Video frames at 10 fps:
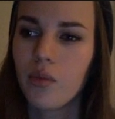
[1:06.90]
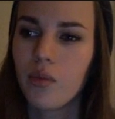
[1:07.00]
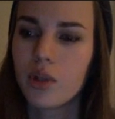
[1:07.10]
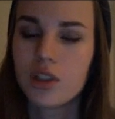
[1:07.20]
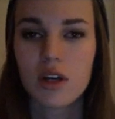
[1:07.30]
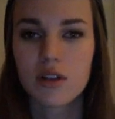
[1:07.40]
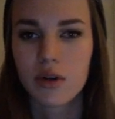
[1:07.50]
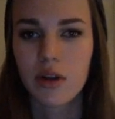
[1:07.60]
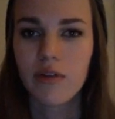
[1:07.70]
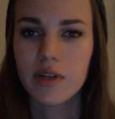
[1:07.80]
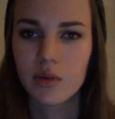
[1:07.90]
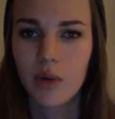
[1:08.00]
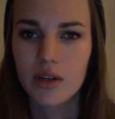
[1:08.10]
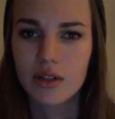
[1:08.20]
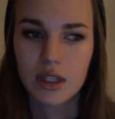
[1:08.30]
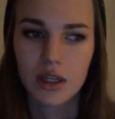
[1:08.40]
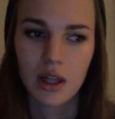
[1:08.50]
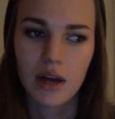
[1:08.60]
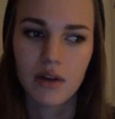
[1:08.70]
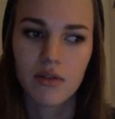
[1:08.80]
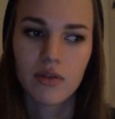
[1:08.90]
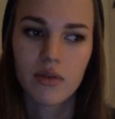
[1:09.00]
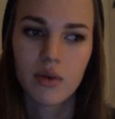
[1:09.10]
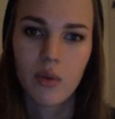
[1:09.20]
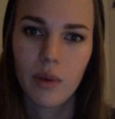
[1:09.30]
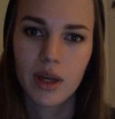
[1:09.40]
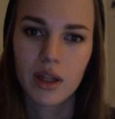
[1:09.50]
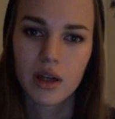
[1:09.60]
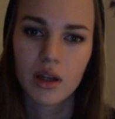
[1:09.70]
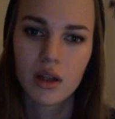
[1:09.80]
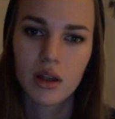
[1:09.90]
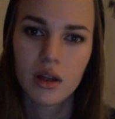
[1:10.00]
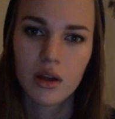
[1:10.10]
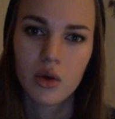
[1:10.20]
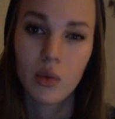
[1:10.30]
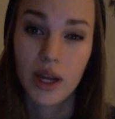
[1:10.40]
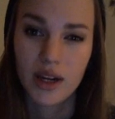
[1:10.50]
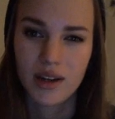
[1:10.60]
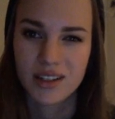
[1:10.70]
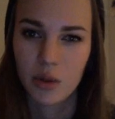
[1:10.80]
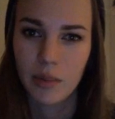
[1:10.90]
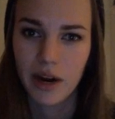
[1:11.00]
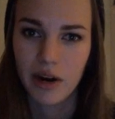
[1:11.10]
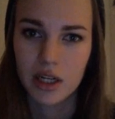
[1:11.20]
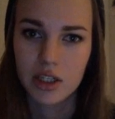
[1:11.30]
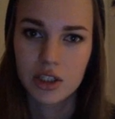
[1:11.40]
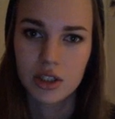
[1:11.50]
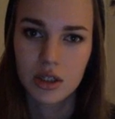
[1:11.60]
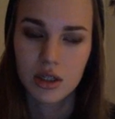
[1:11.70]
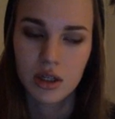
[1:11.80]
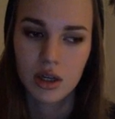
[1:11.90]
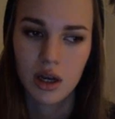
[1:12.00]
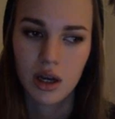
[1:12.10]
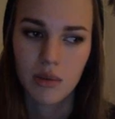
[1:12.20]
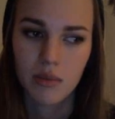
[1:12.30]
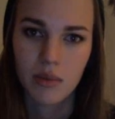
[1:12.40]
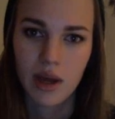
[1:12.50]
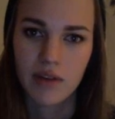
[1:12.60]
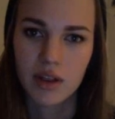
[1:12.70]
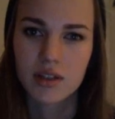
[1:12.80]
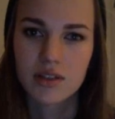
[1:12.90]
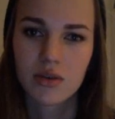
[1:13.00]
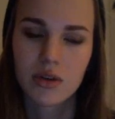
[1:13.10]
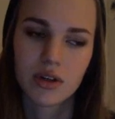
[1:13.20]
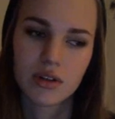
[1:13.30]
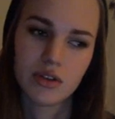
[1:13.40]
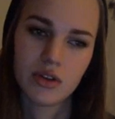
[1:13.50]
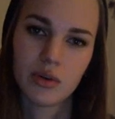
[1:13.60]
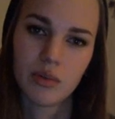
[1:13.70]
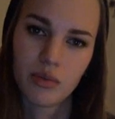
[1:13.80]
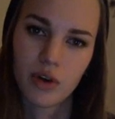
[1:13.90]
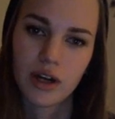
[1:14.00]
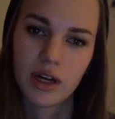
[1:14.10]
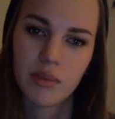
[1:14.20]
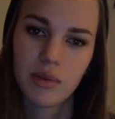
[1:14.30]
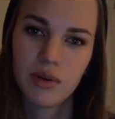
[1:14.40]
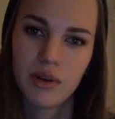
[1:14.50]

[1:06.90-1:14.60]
which is also another reason why you see a lot of women who waited until marriage having the disorder, because you're brought up